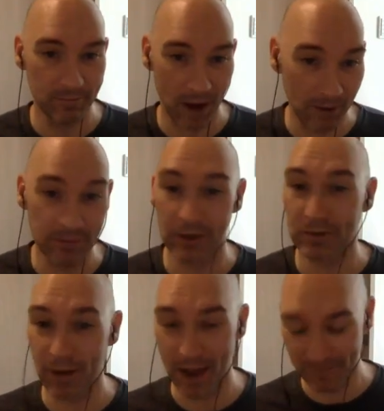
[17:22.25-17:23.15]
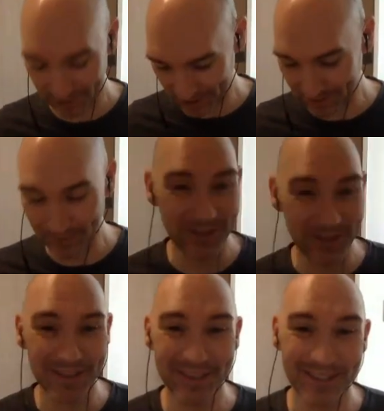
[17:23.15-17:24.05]
I was also having an
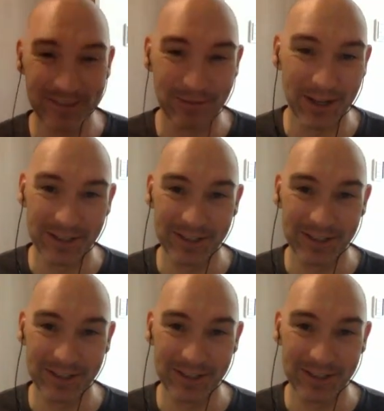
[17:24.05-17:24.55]
emergency as well.